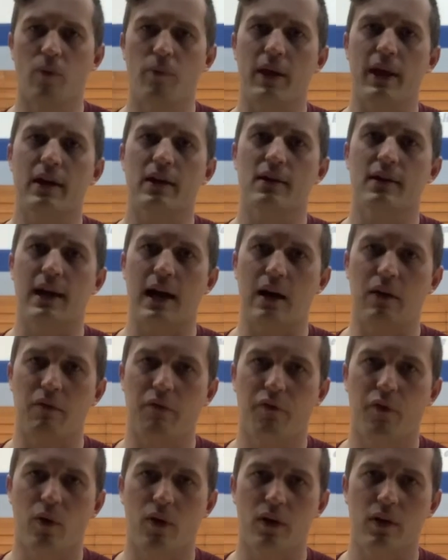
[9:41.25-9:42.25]
they could
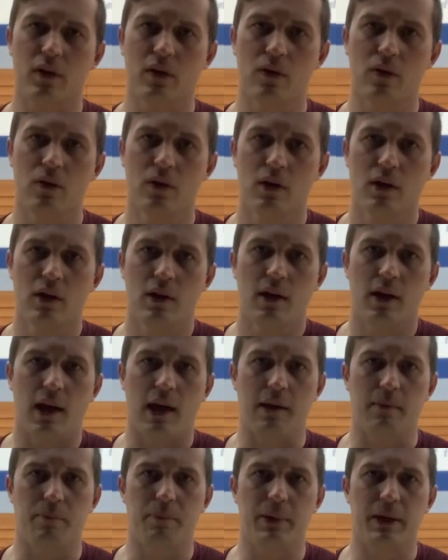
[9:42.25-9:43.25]
count for you
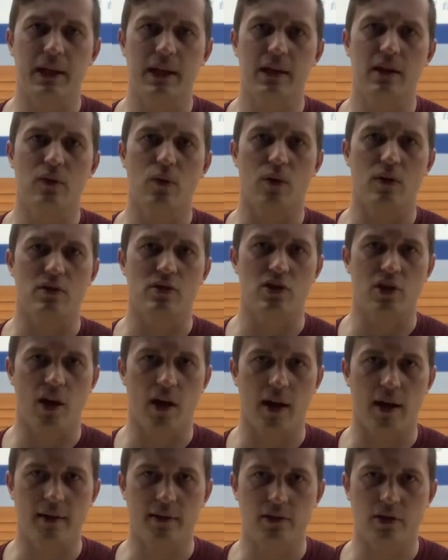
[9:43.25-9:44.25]
and be your
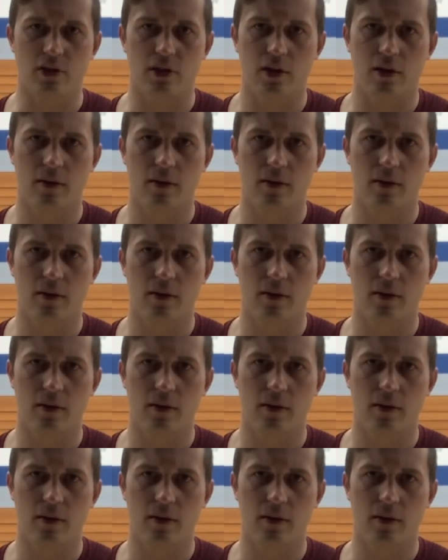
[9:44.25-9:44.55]
judge.